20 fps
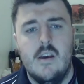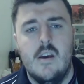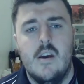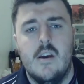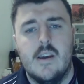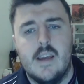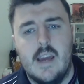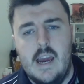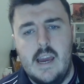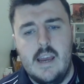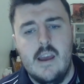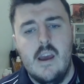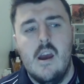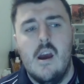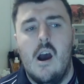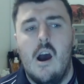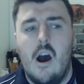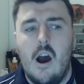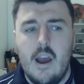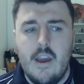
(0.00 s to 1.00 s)
Okay,
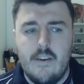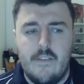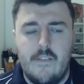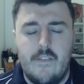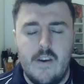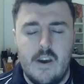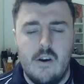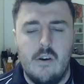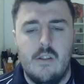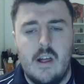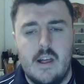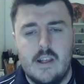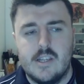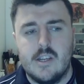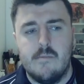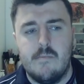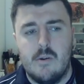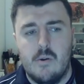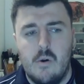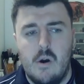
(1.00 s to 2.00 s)
I feel there's
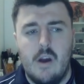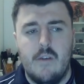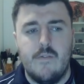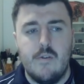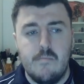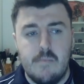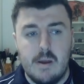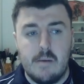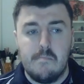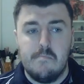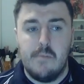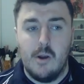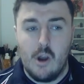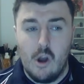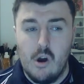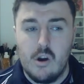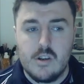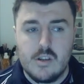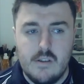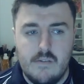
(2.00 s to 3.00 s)
going to be quite a few big
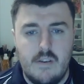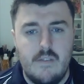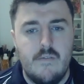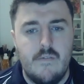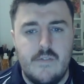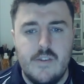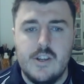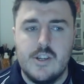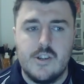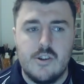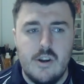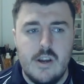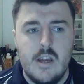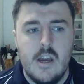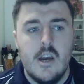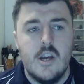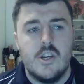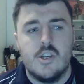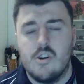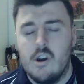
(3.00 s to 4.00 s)
blocks of infantry
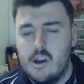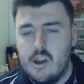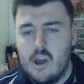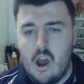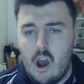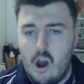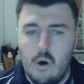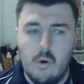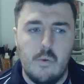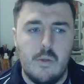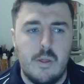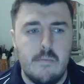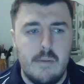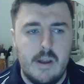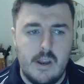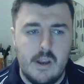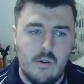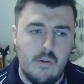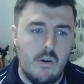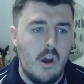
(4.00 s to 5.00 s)
trying to hold the
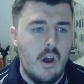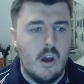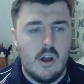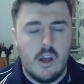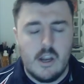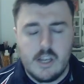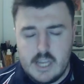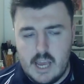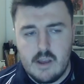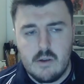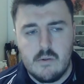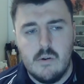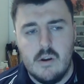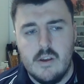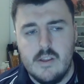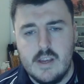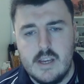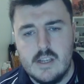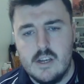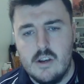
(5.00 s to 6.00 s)
middle, take one
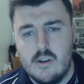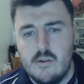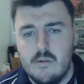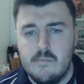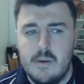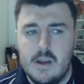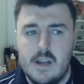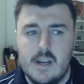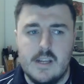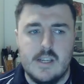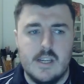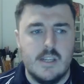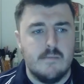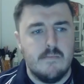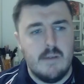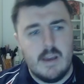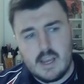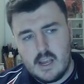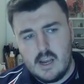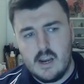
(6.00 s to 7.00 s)
of these loot and pillages,
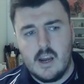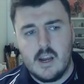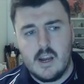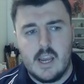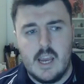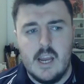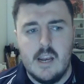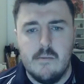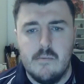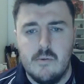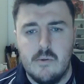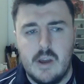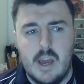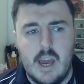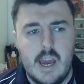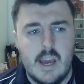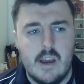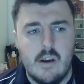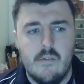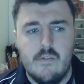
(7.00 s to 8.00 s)
make an unkillable
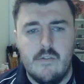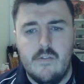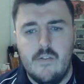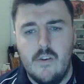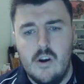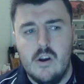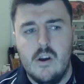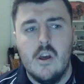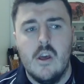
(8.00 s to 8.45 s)
king on foot,